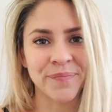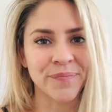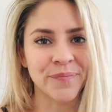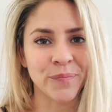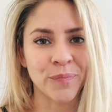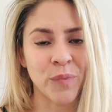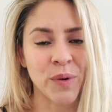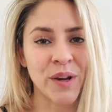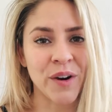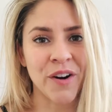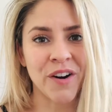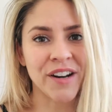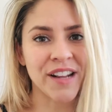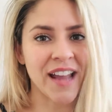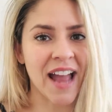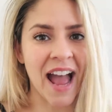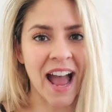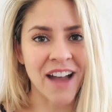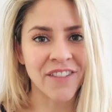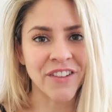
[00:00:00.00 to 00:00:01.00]
we already
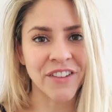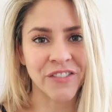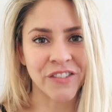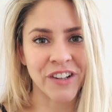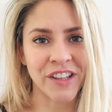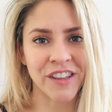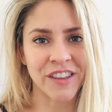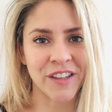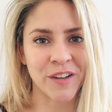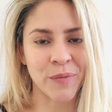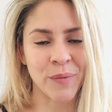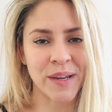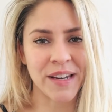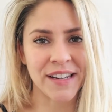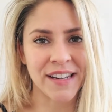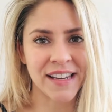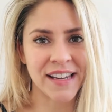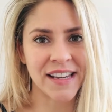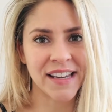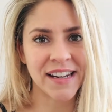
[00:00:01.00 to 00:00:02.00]
have everything we
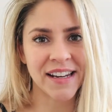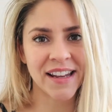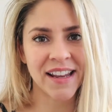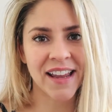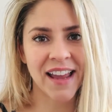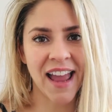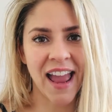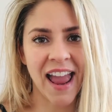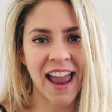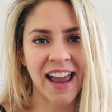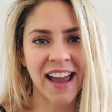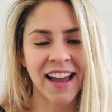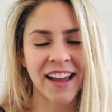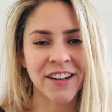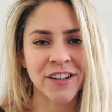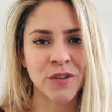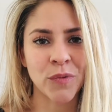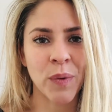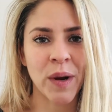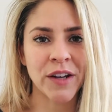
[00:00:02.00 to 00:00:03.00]
need.
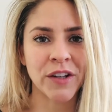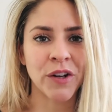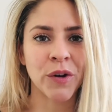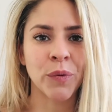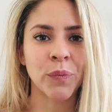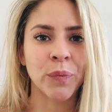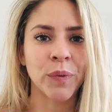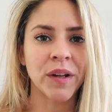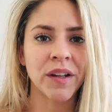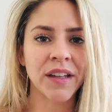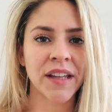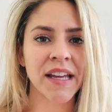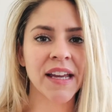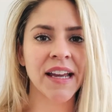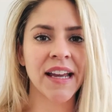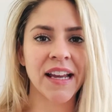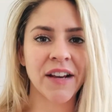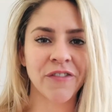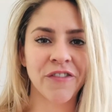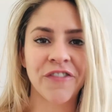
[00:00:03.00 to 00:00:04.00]
And when you're
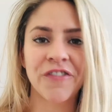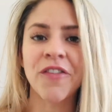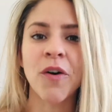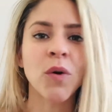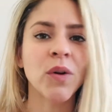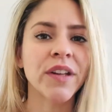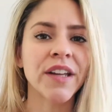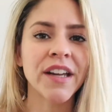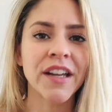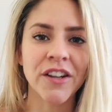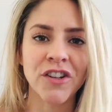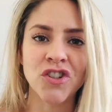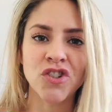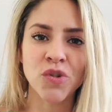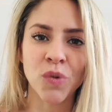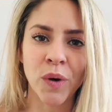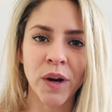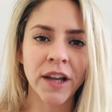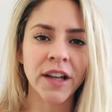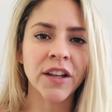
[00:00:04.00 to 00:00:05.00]
really fully
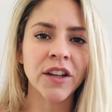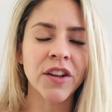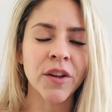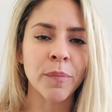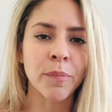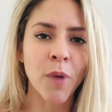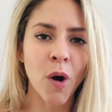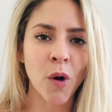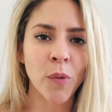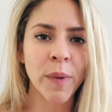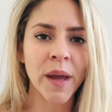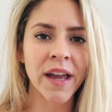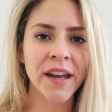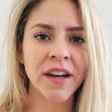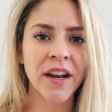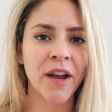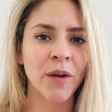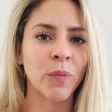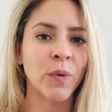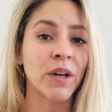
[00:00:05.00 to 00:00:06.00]
enjoying the
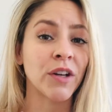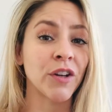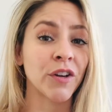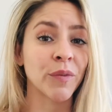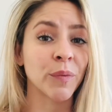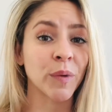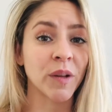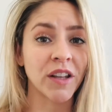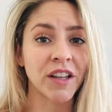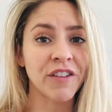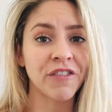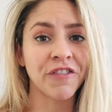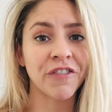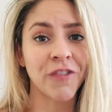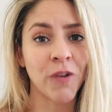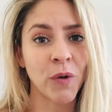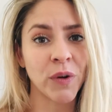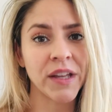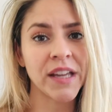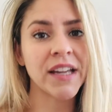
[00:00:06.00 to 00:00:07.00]
moment and when you're really
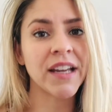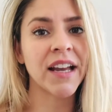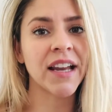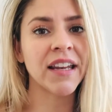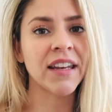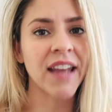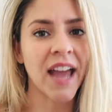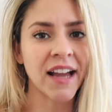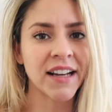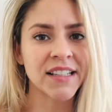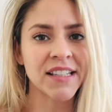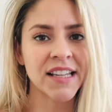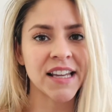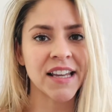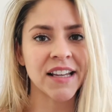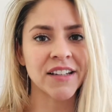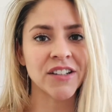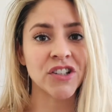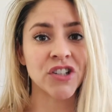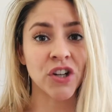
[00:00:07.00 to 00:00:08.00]
fully
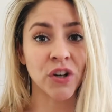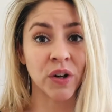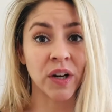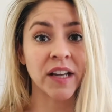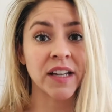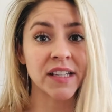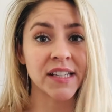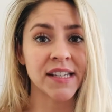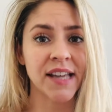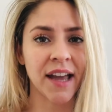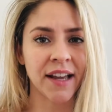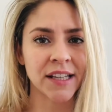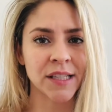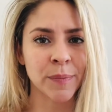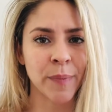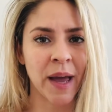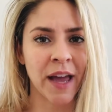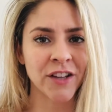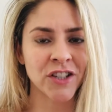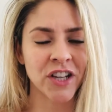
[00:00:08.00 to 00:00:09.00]
connecting during sex
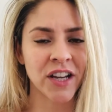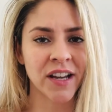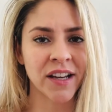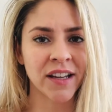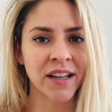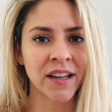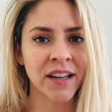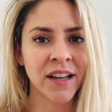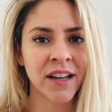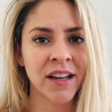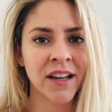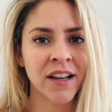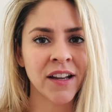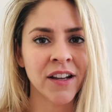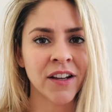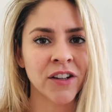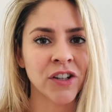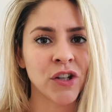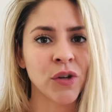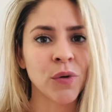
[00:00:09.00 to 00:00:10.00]
magic,
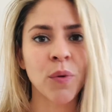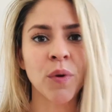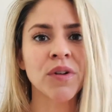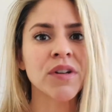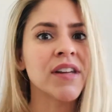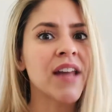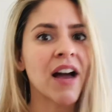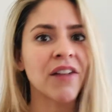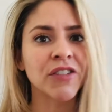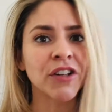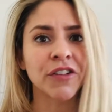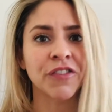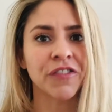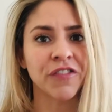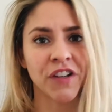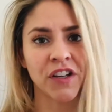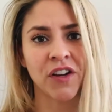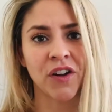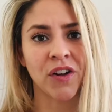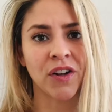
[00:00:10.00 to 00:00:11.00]
you will never
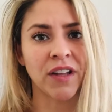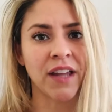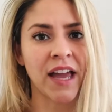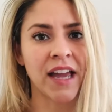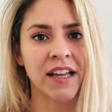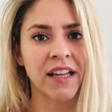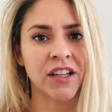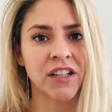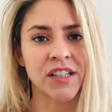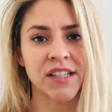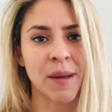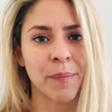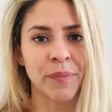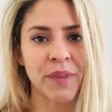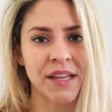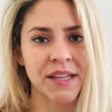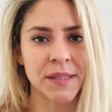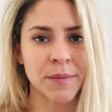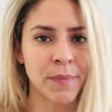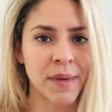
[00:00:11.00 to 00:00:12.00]
feel like
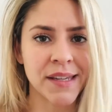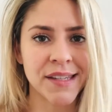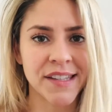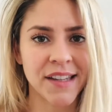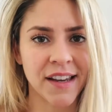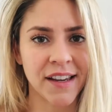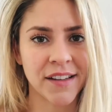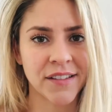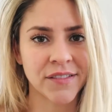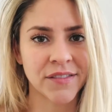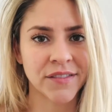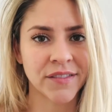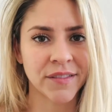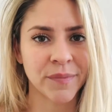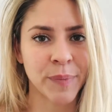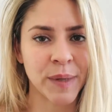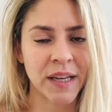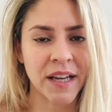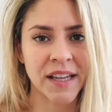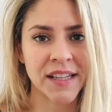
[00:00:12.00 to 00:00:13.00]
something's missing,
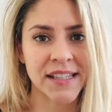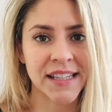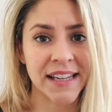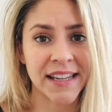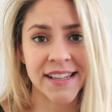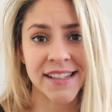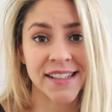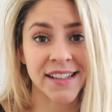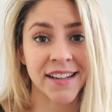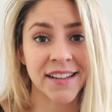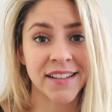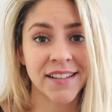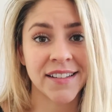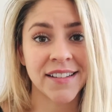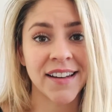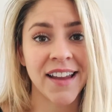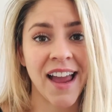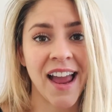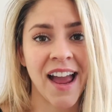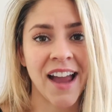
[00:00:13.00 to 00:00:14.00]
because it isn't.
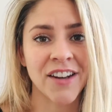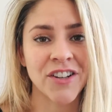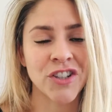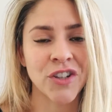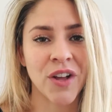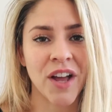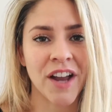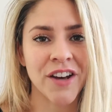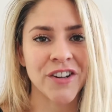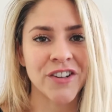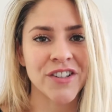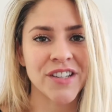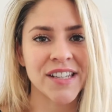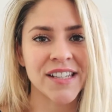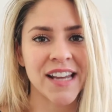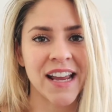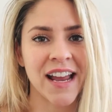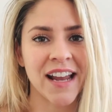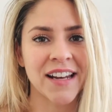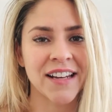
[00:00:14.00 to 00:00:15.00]
And you'll
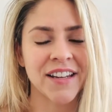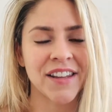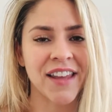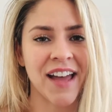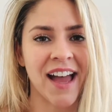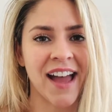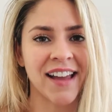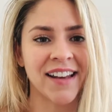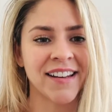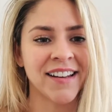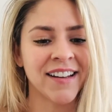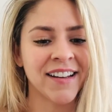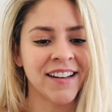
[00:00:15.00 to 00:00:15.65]
understand that